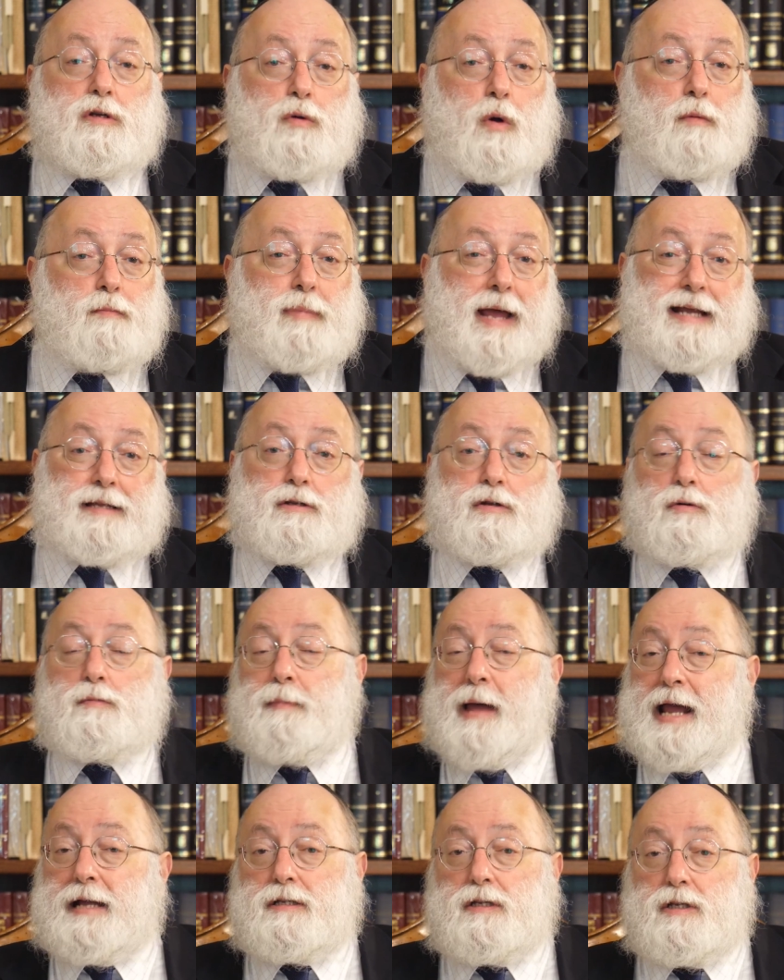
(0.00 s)
going
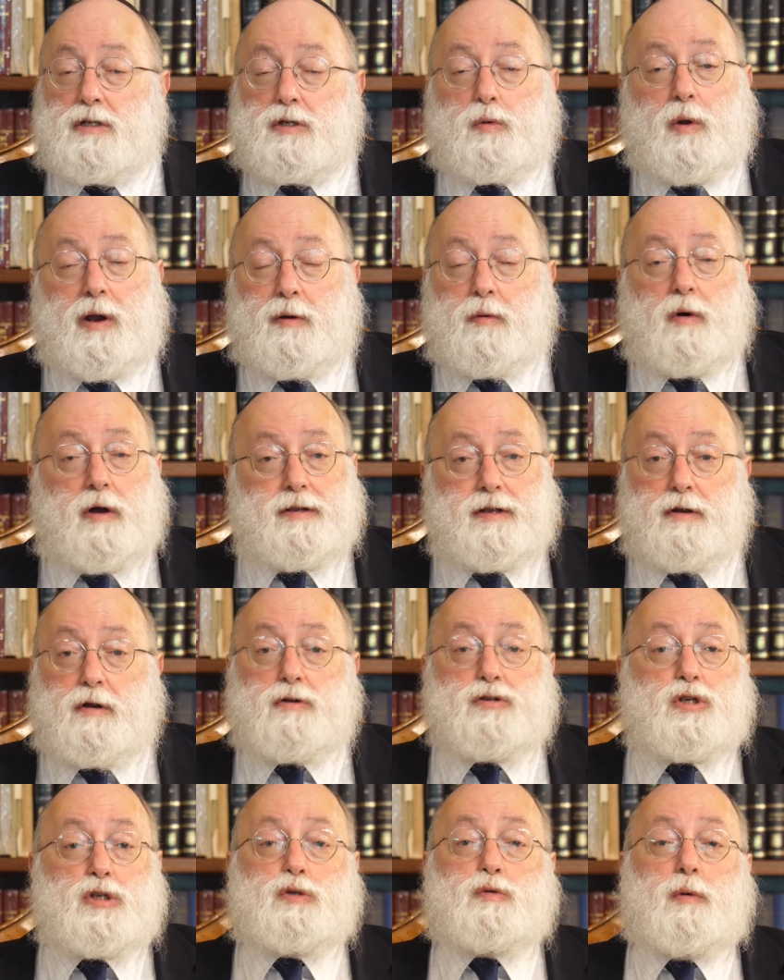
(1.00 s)
back to square one. You
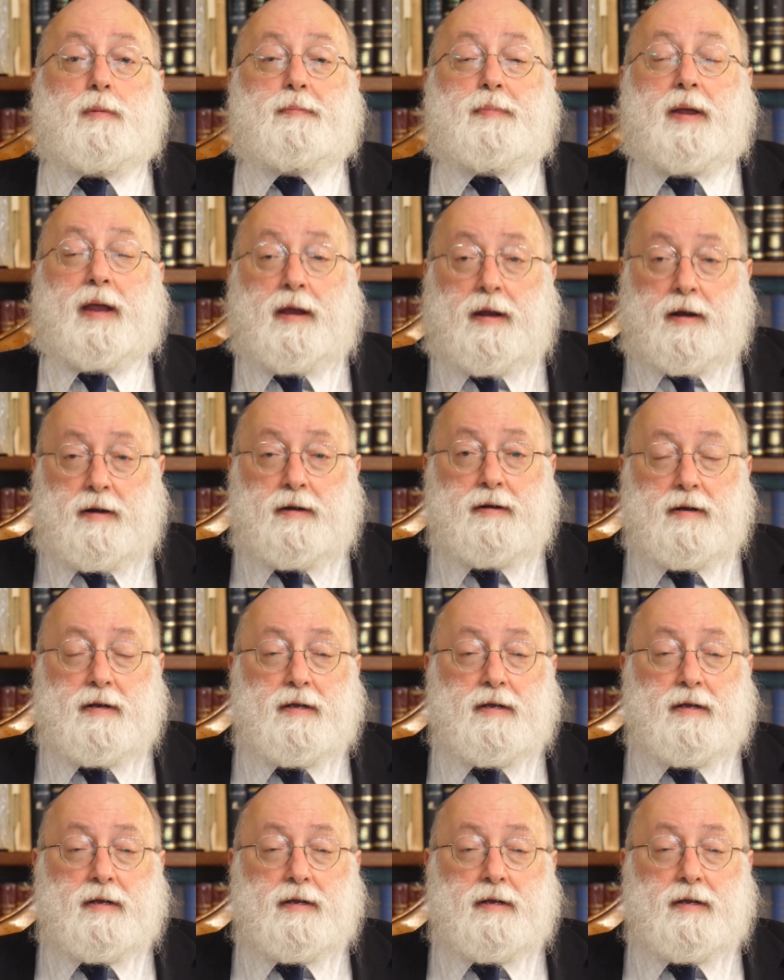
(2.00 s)
don't just repair.